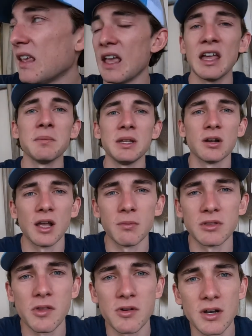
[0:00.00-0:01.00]
can be great
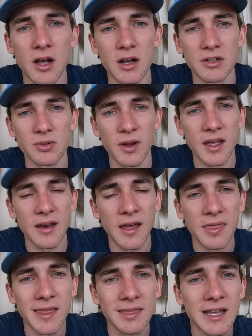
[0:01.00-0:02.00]
with other dogs, right? I
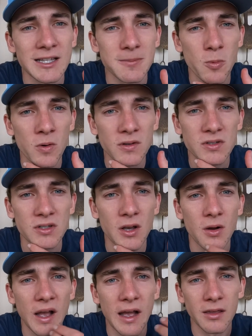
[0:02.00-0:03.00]
think that's more
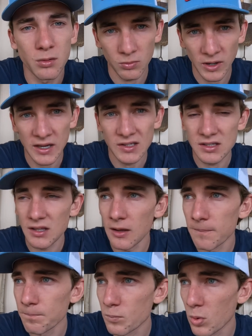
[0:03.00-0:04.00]
so how you raise
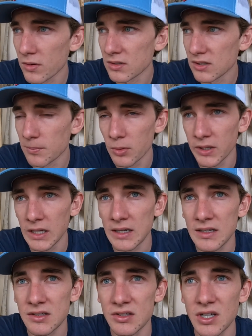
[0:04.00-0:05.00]
them more than the breed
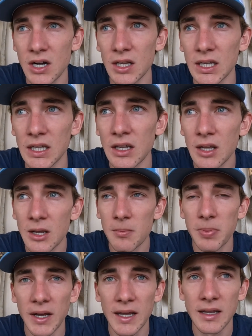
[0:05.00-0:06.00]
necessarily.
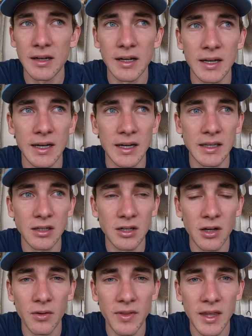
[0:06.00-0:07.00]
But, uh, you
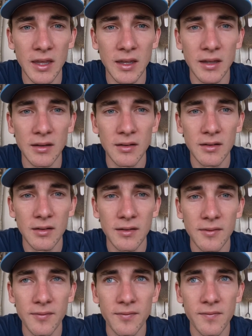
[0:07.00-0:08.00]
know, they
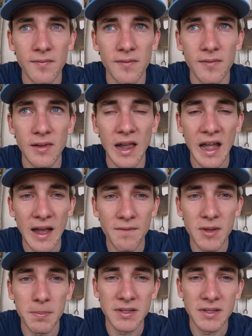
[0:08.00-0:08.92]
have the